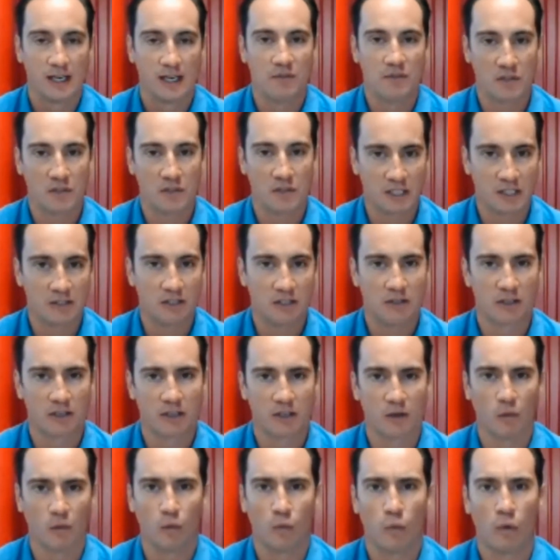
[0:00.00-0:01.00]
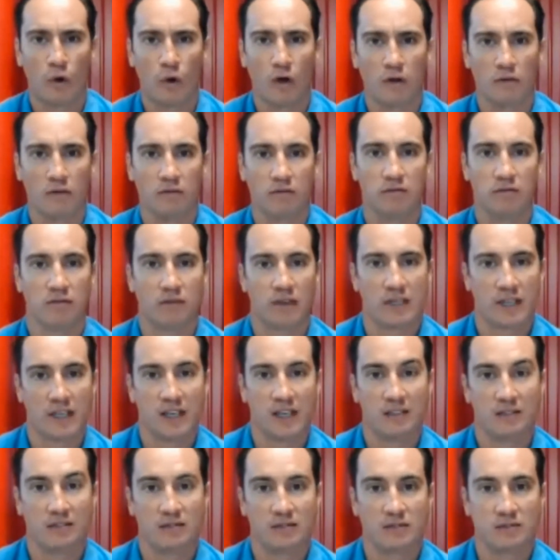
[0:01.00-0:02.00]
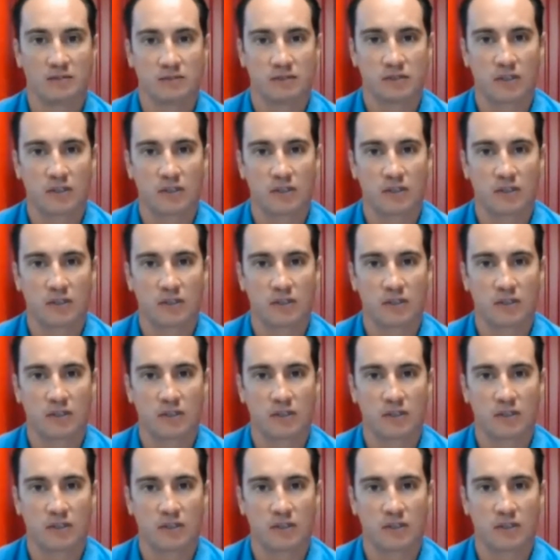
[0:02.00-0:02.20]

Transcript: So you need to look at what, again, it